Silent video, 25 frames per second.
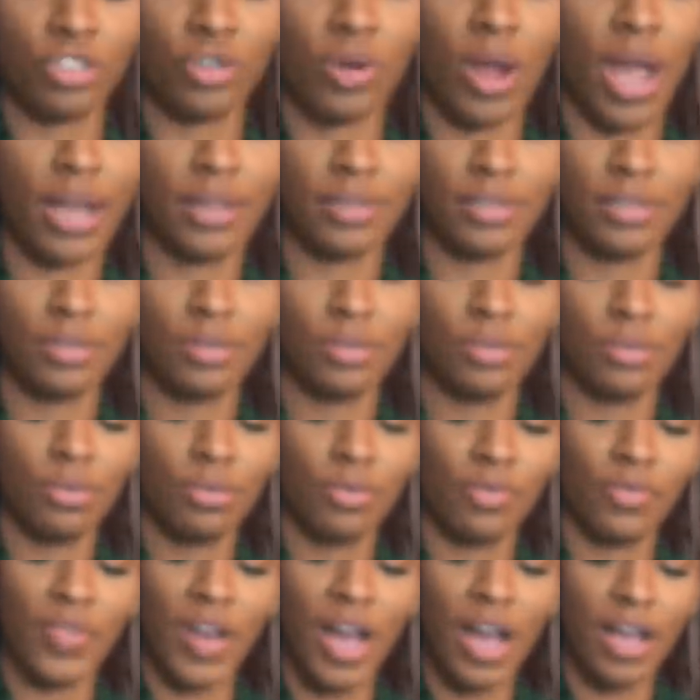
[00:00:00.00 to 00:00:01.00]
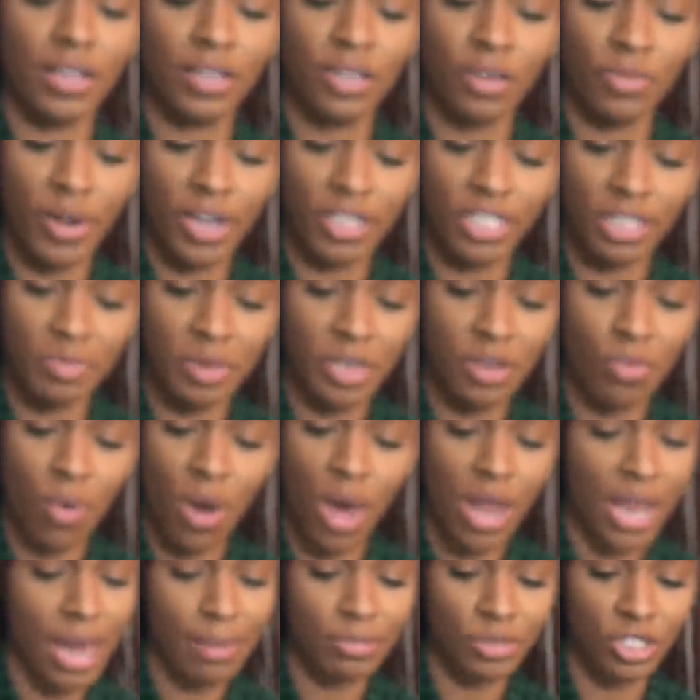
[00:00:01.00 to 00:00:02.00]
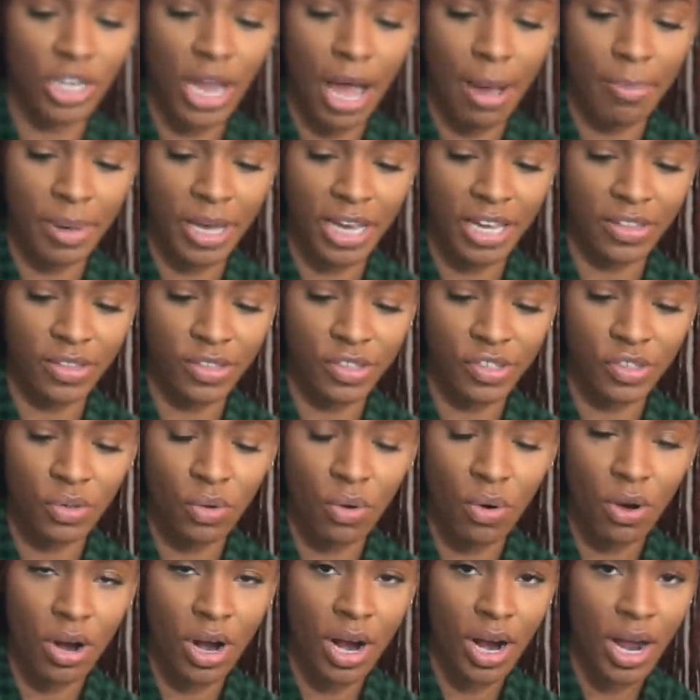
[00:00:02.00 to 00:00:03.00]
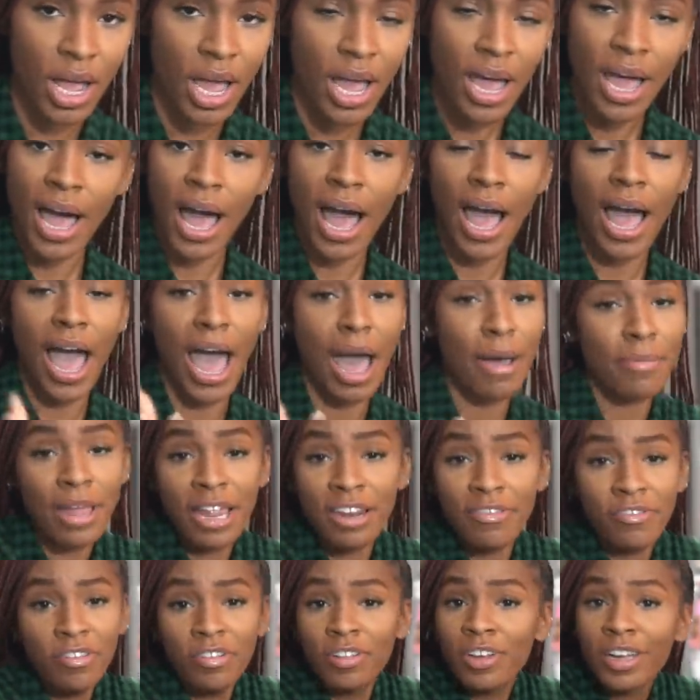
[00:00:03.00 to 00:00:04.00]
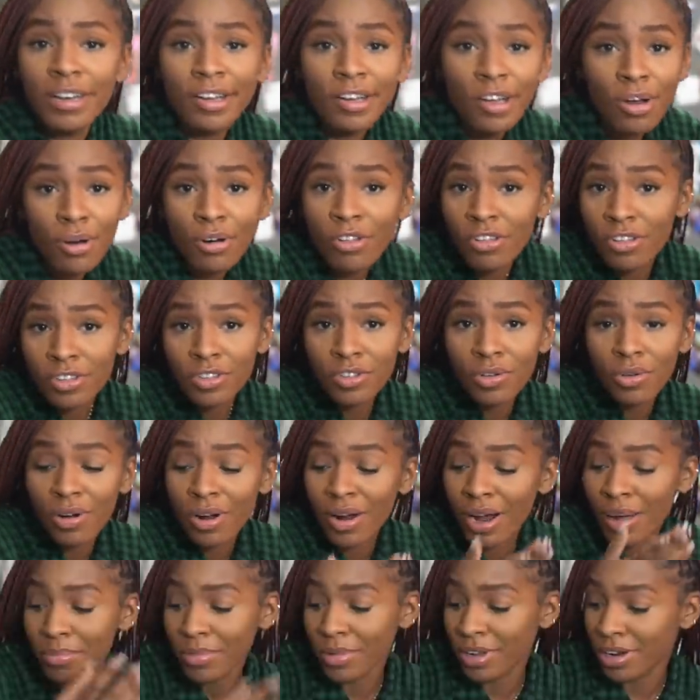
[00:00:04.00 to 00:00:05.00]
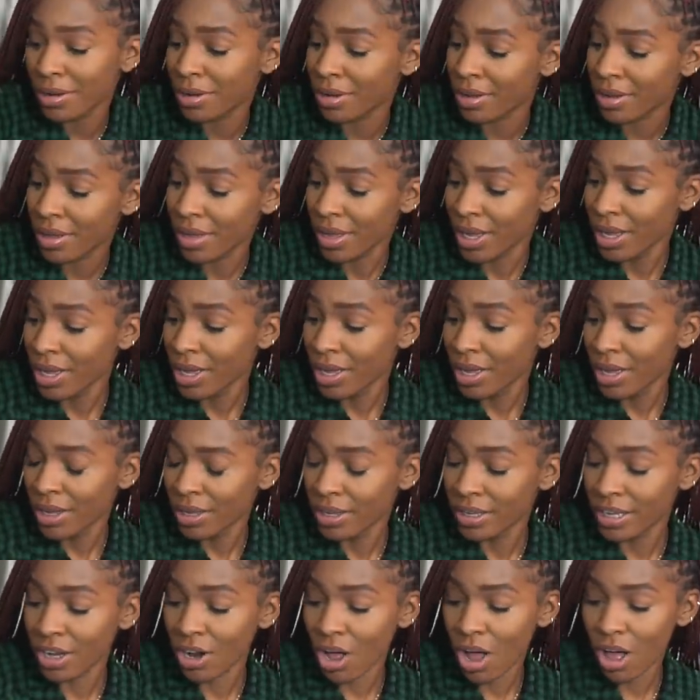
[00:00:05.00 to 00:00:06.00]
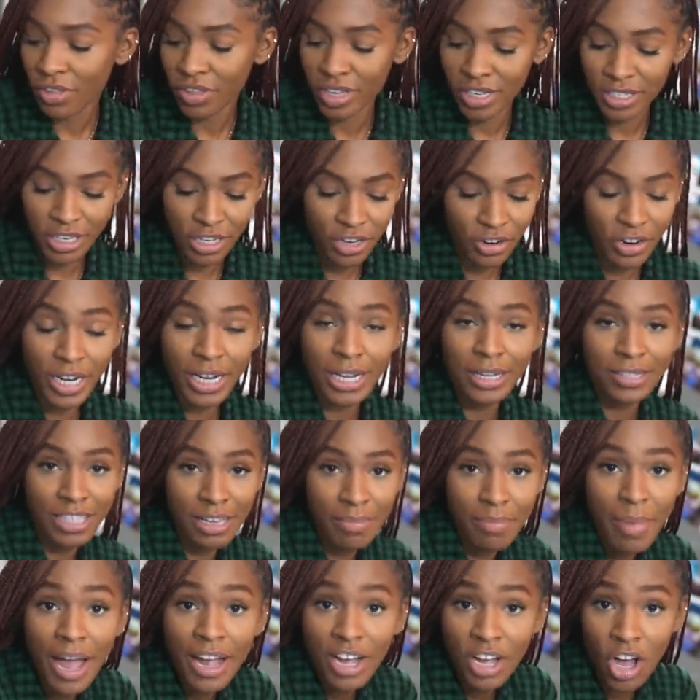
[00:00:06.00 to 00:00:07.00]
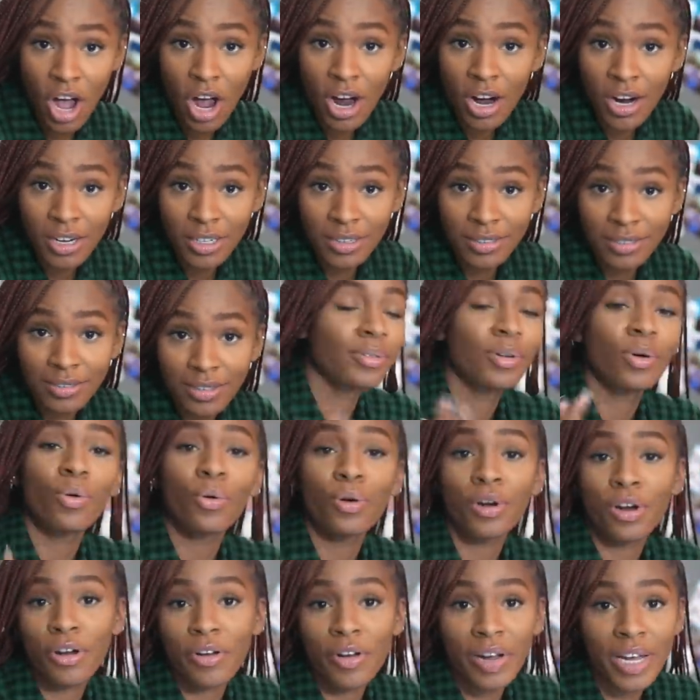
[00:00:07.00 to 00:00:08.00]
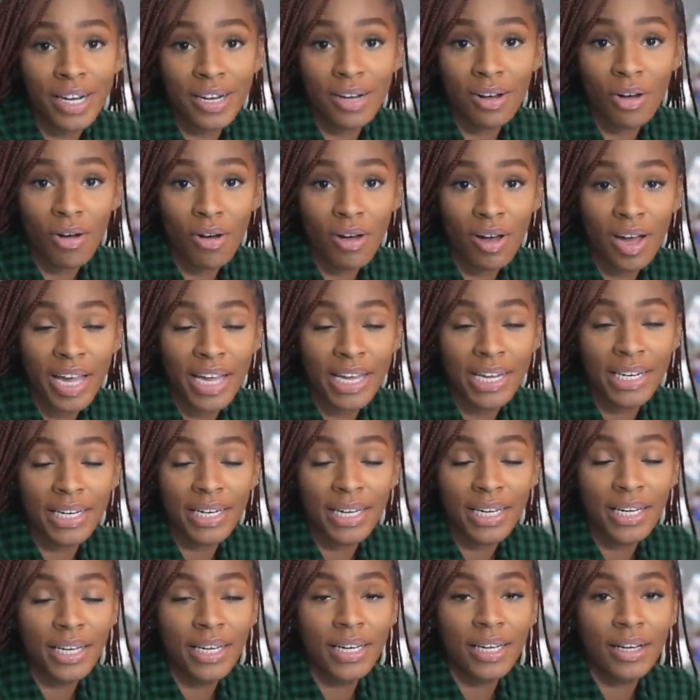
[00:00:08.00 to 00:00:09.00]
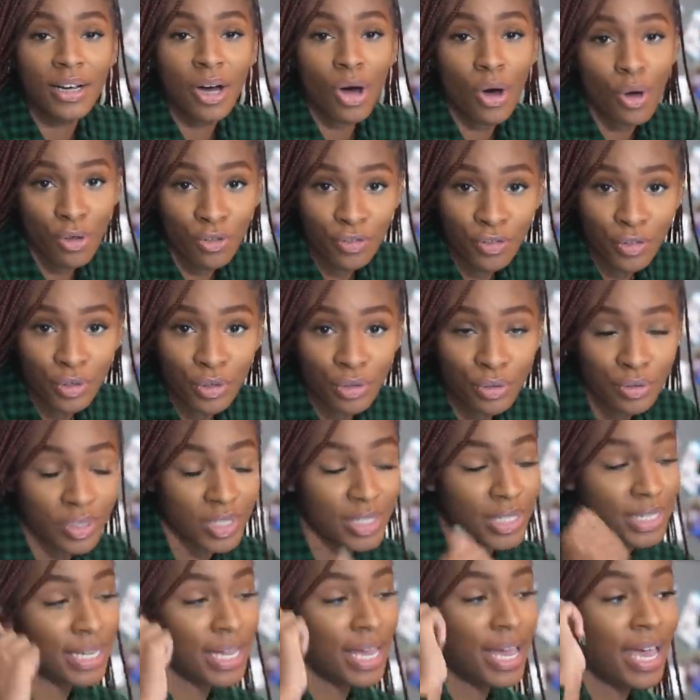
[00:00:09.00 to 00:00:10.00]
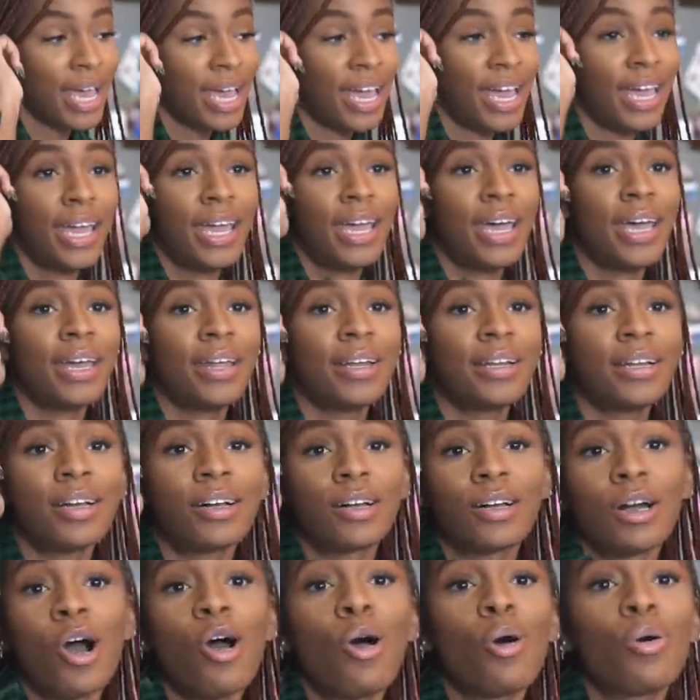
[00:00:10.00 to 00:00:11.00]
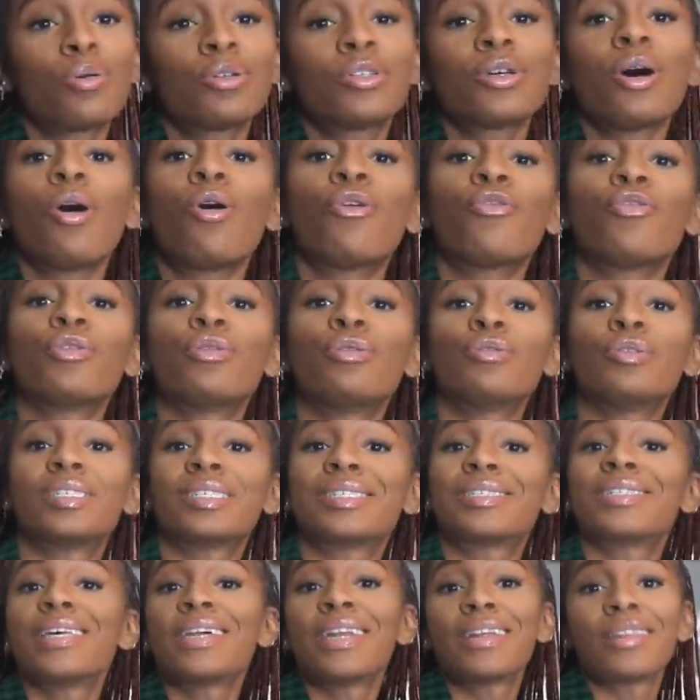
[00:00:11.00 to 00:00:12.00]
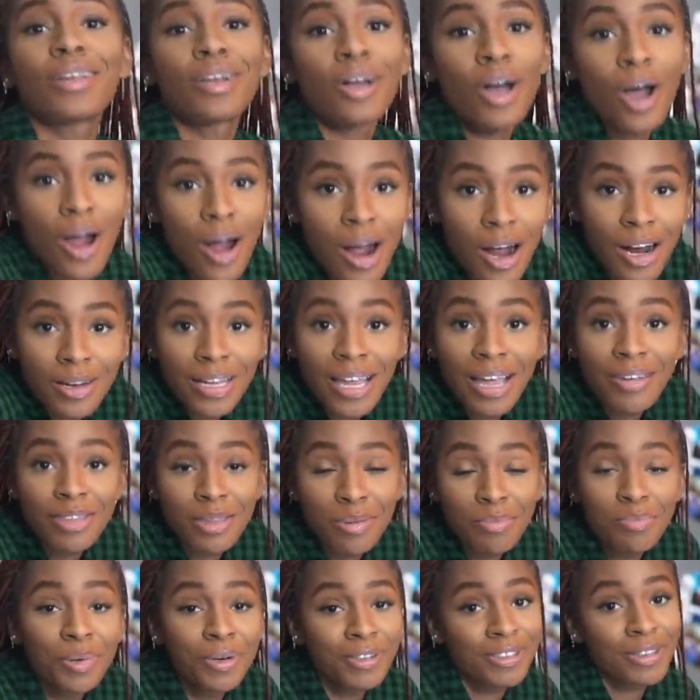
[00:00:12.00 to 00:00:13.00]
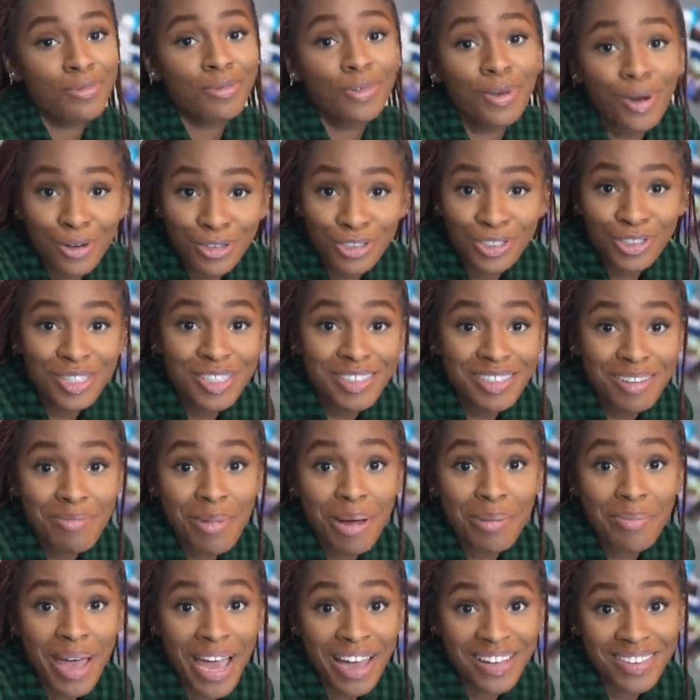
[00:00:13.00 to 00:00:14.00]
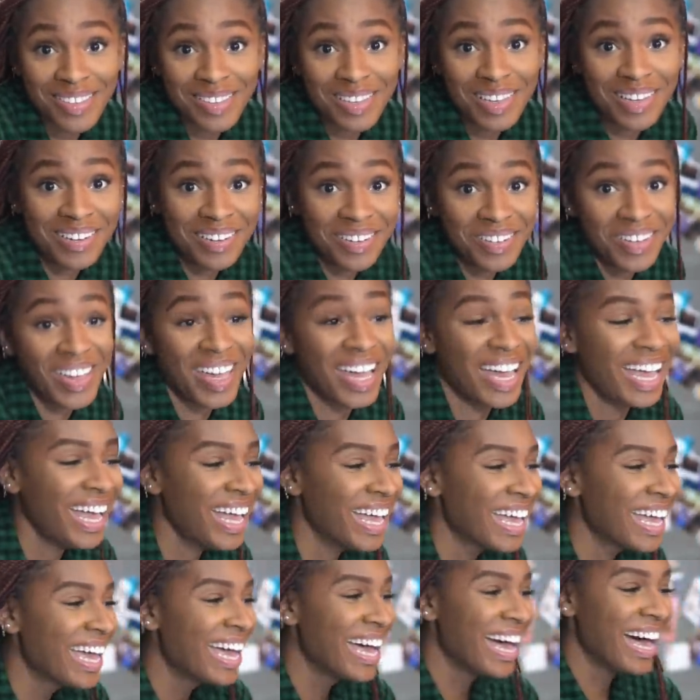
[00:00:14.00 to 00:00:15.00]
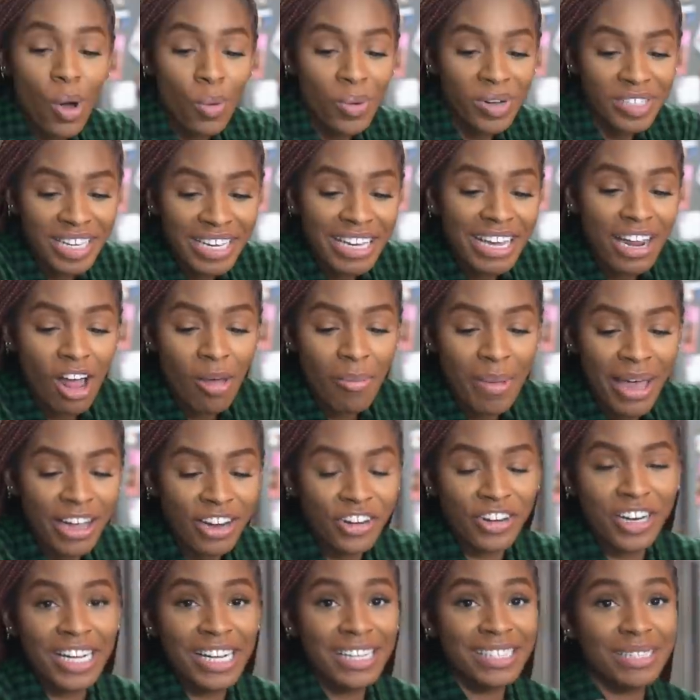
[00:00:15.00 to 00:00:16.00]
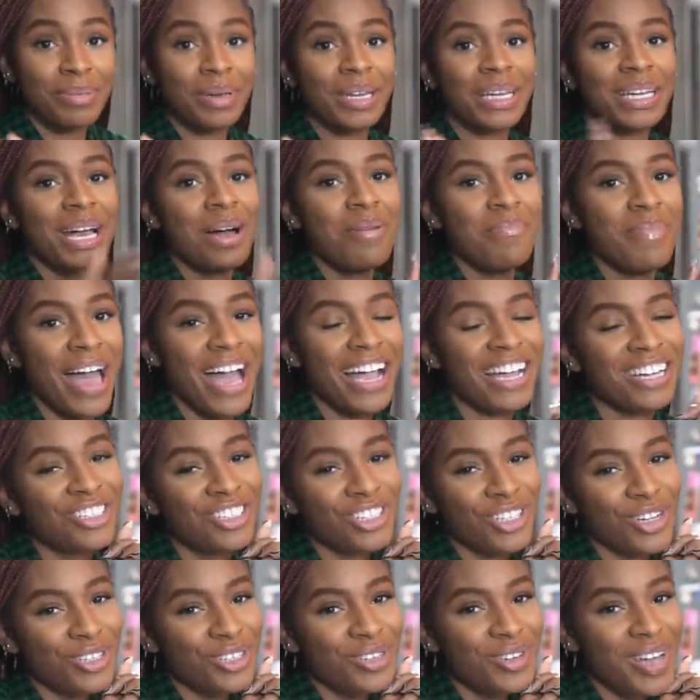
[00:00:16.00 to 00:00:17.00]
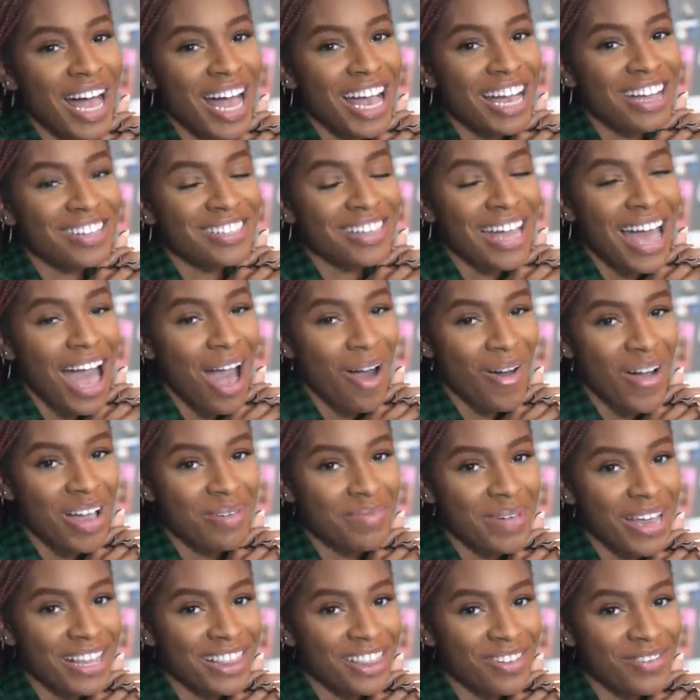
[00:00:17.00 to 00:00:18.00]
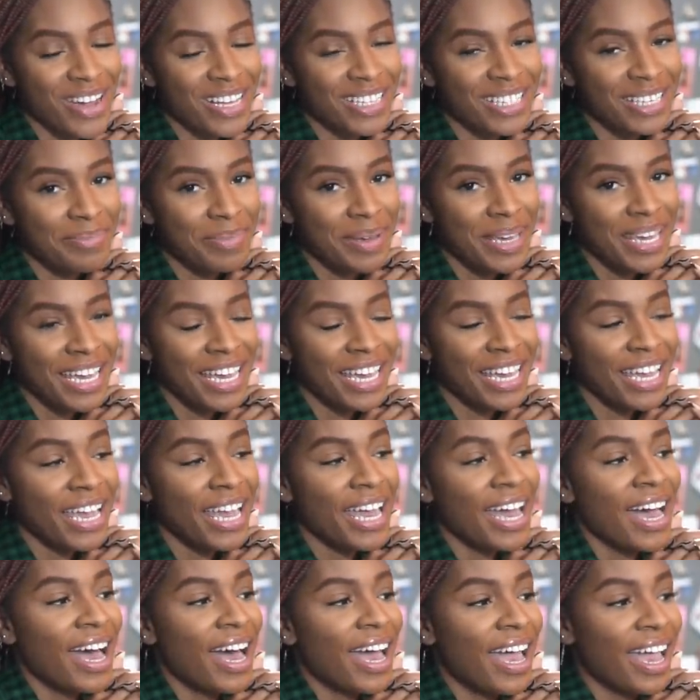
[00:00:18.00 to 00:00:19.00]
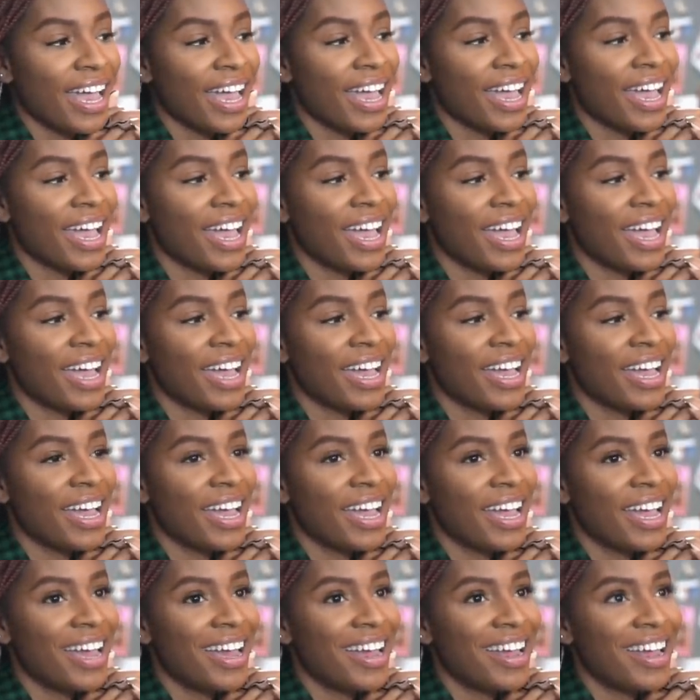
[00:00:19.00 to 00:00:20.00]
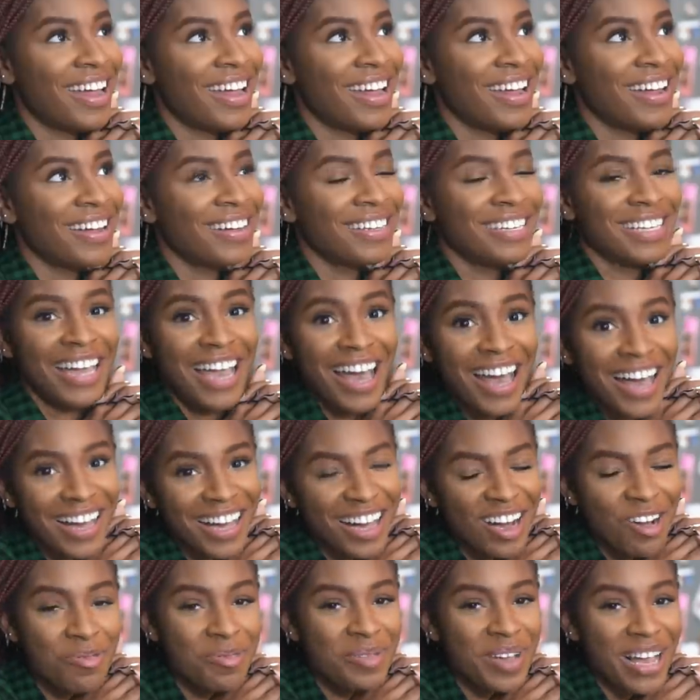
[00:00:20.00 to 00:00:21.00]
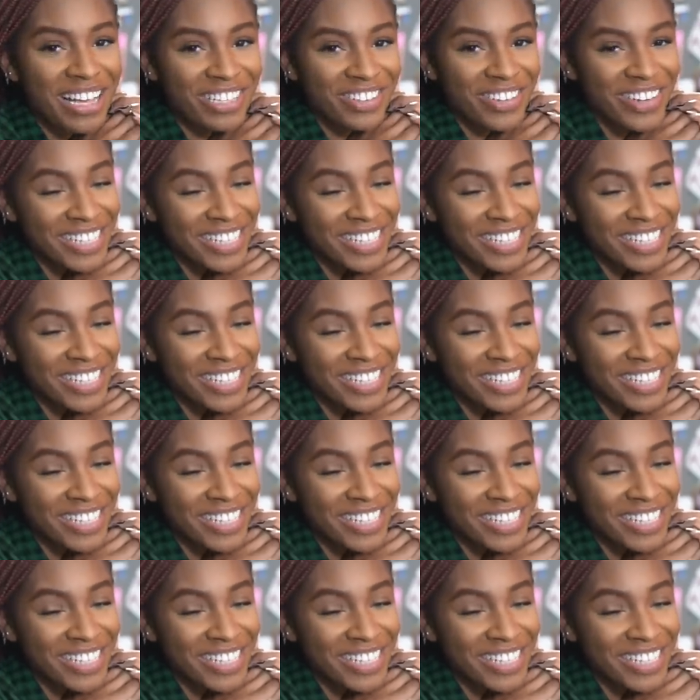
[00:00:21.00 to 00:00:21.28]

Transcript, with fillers: trying to find the recipe while I'm shopping in the store. I'm not even gonna go to the store. I'm gonna get all these ingredients in my cart order it on Whole Foods and go to Whole Foods, sit in the car, and let them put them groceries in my back seat, okay? Once I get all my ingredients, I'm gonna come back and show you guys how I make the recipe, and yeah, I hope you guys are